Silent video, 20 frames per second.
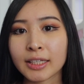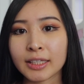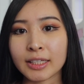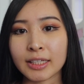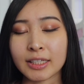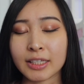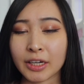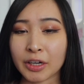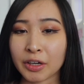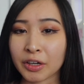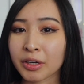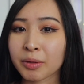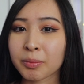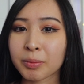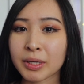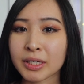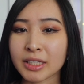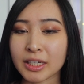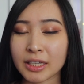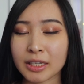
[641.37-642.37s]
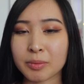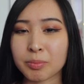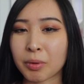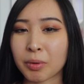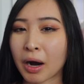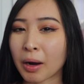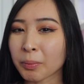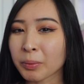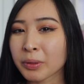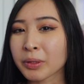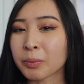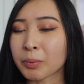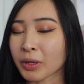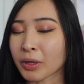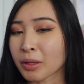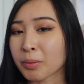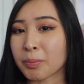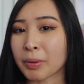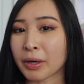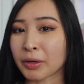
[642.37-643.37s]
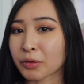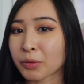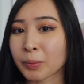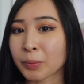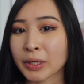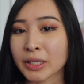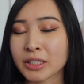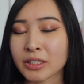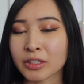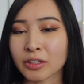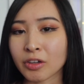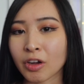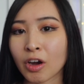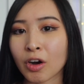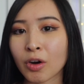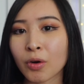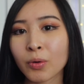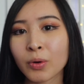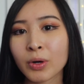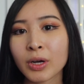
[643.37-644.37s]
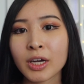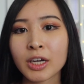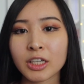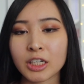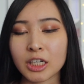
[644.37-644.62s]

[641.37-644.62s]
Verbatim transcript: the Security Plus is probably one of the better ways to go